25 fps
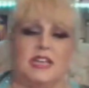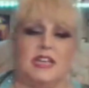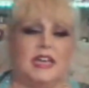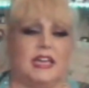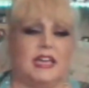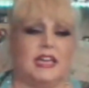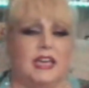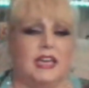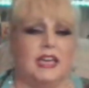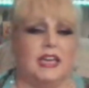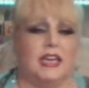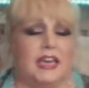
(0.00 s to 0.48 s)

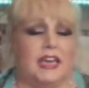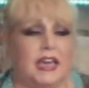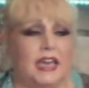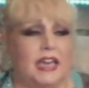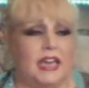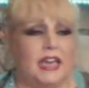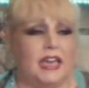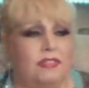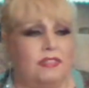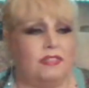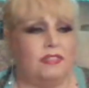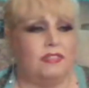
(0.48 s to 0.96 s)
in their
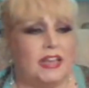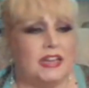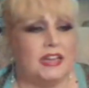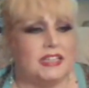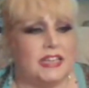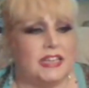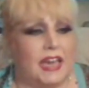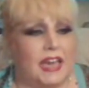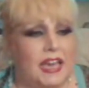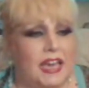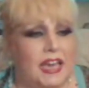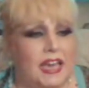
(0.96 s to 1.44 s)
tail
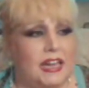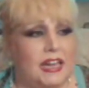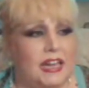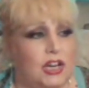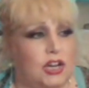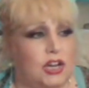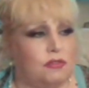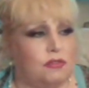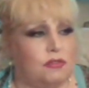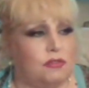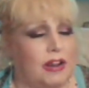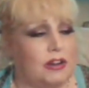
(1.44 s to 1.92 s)
around
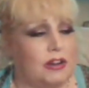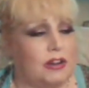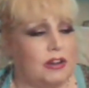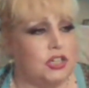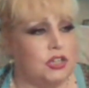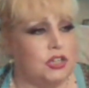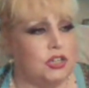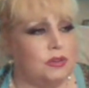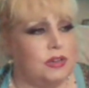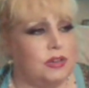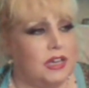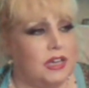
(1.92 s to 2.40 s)
you.
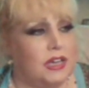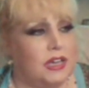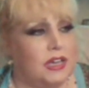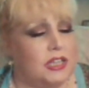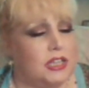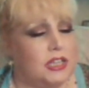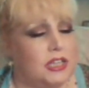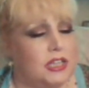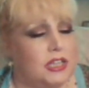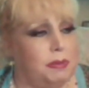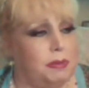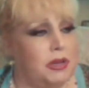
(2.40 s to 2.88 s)
This
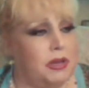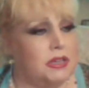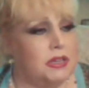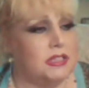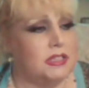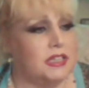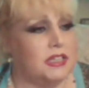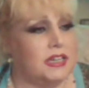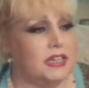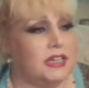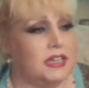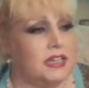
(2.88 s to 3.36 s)
person is
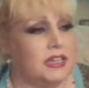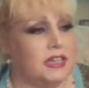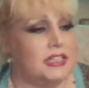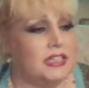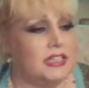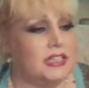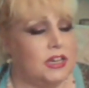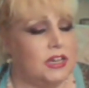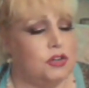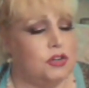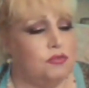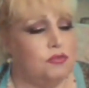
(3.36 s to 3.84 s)

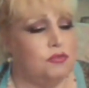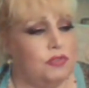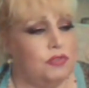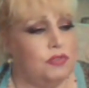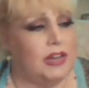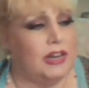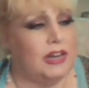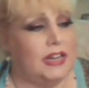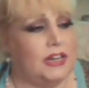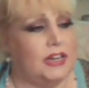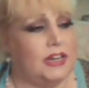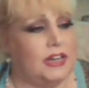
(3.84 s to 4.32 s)
really
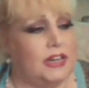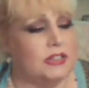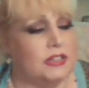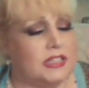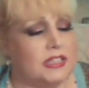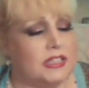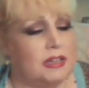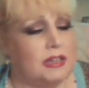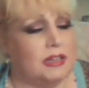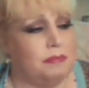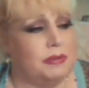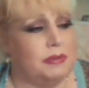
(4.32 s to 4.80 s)
not
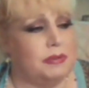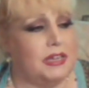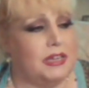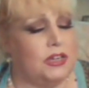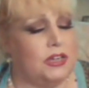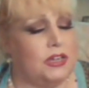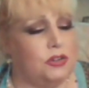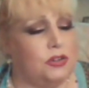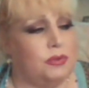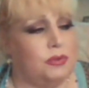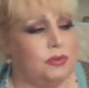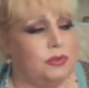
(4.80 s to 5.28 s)
somebody who
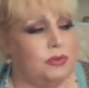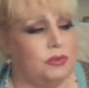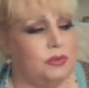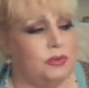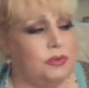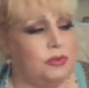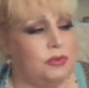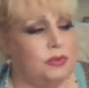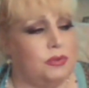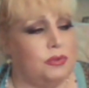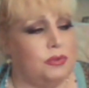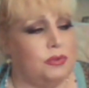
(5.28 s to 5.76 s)
is
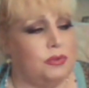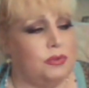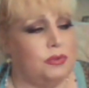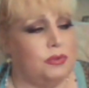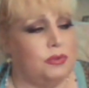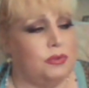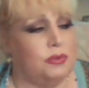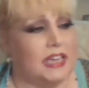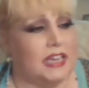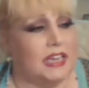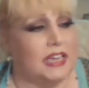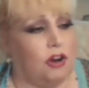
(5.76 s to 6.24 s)
easy to get
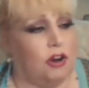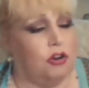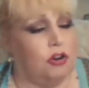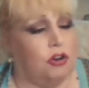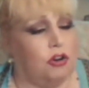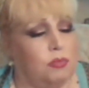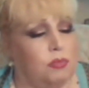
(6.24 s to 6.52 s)
on with.